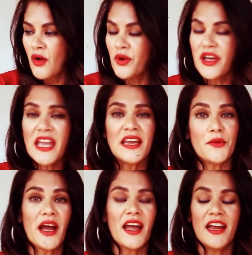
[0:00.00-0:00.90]
Well,
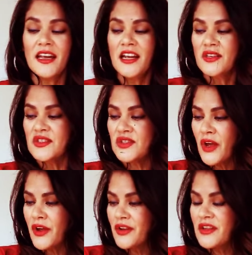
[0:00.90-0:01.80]
anyway,
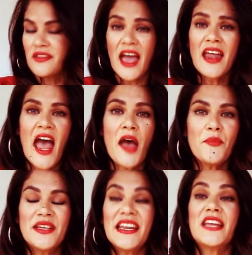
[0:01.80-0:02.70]
so that
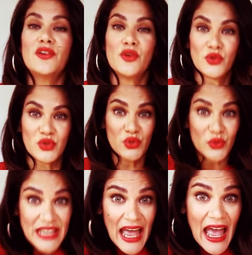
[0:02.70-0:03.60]
happened in
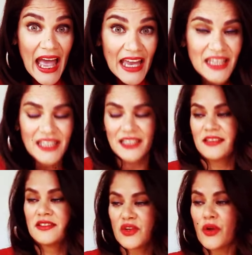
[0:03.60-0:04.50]
Sudan.
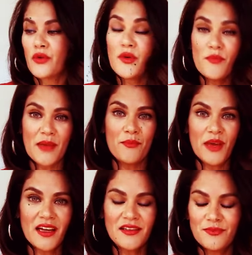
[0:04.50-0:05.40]
So
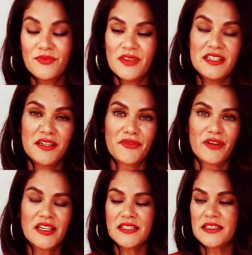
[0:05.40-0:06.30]
remember the
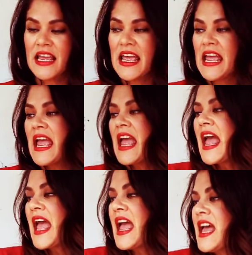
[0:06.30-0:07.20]
difference.
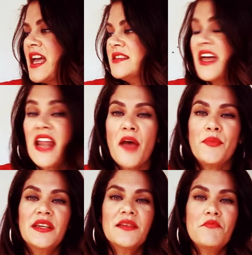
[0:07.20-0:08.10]
And that
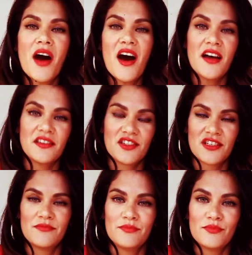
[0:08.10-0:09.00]
happened in
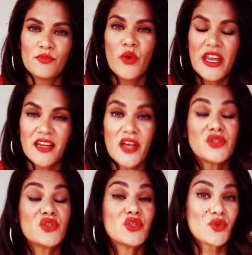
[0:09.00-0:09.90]
March when
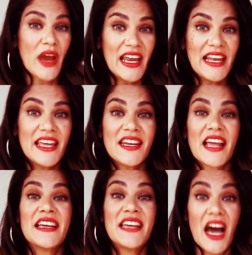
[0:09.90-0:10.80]

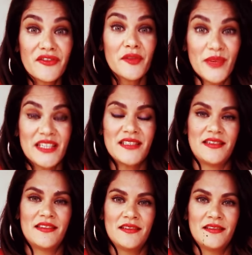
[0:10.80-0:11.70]
Australian
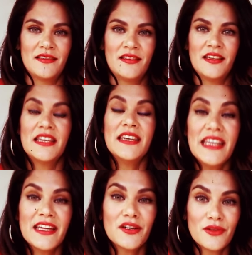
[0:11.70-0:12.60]
government,
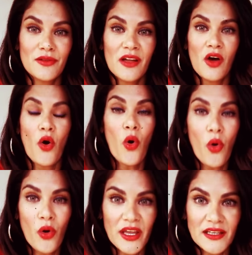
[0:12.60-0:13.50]
Neil
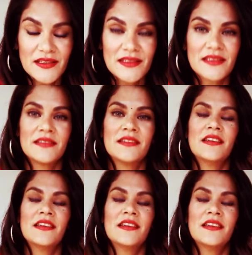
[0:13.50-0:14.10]
Hawkins,